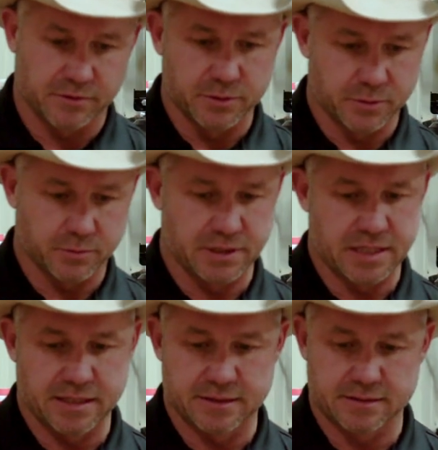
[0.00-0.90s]
2 or 3
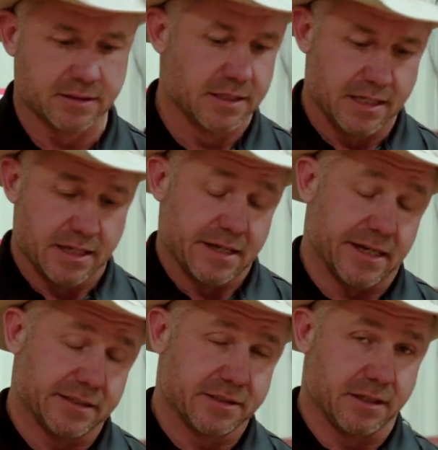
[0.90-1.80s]
days,
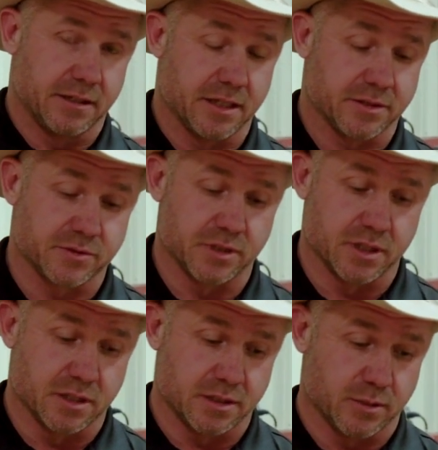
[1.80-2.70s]
I just carry an extra
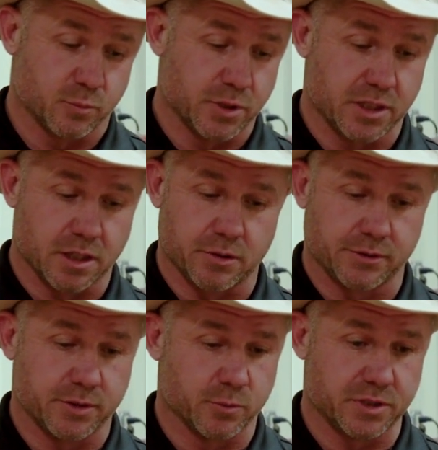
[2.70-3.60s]
gun and we go
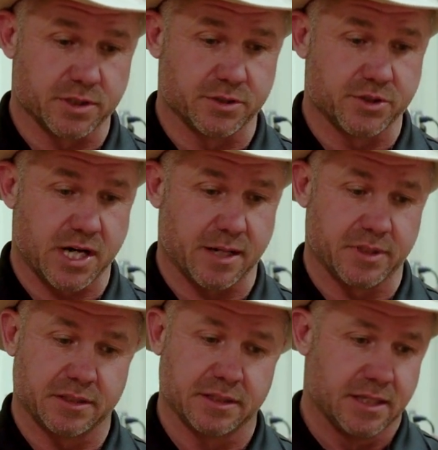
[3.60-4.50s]
until we start
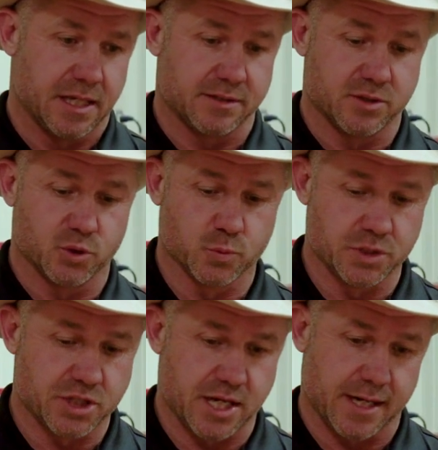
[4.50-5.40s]
jamming. And as soon as
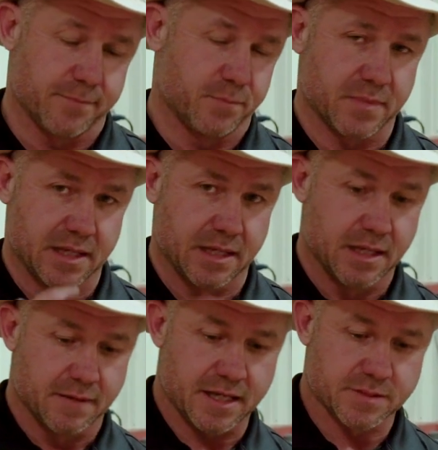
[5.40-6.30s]
we jam,
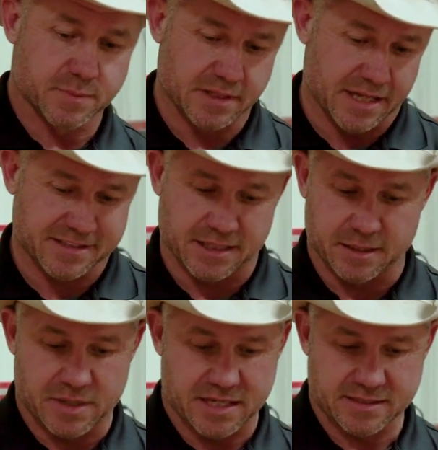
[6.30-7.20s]
that's kind
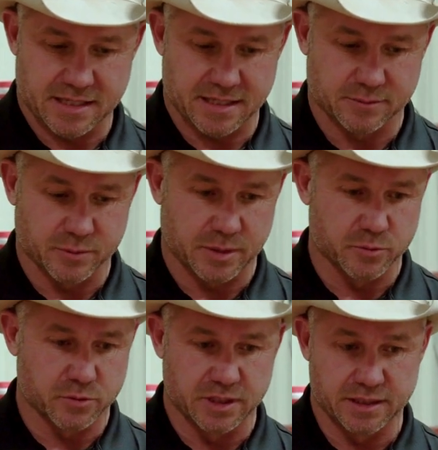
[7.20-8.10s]
of my sign when I'm
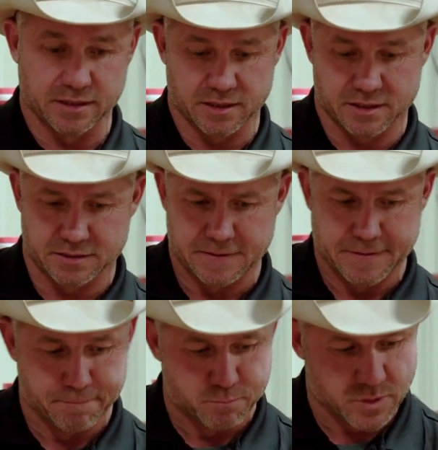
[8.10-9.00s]
going to clean a gun.
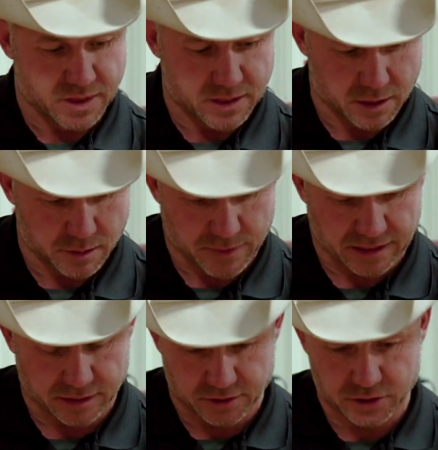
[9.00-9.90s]

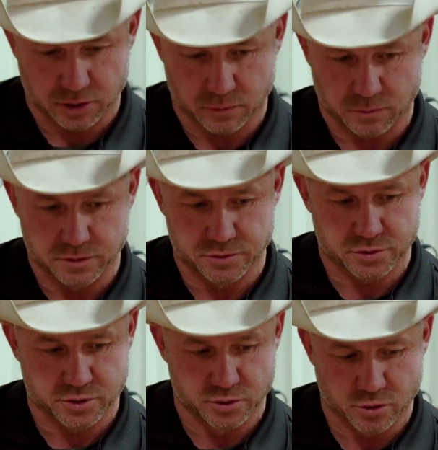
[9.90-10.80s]
Mainly on these LaRues,
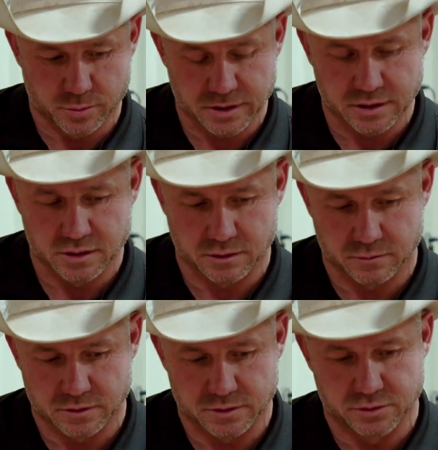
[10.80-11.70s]
because normally the
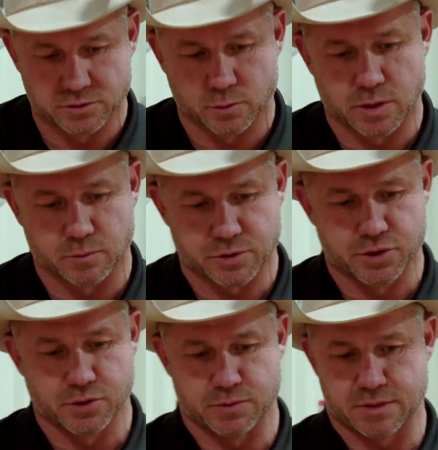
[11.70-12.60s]
LaRues are what we're
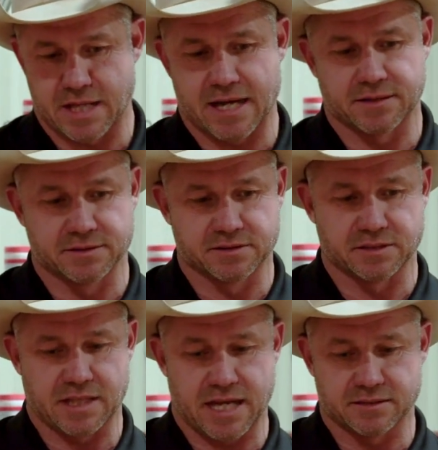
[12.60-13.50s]
shooting thousands
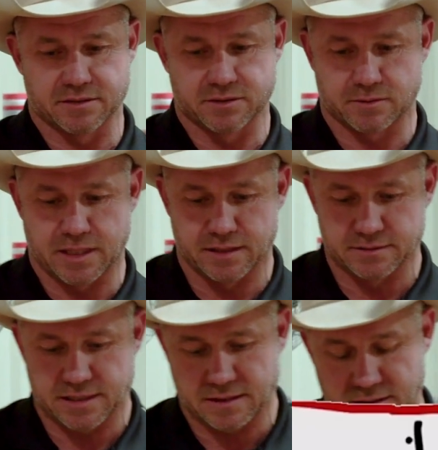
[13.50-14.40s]
and thousands of
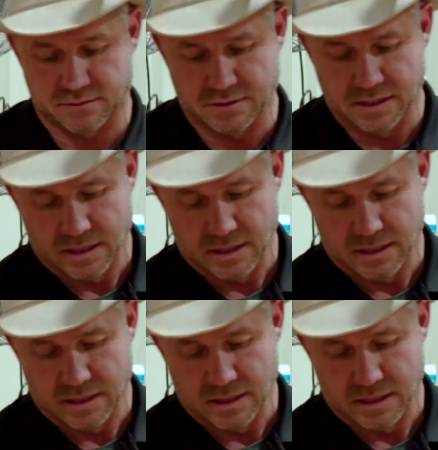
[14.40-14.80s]
rounds out of.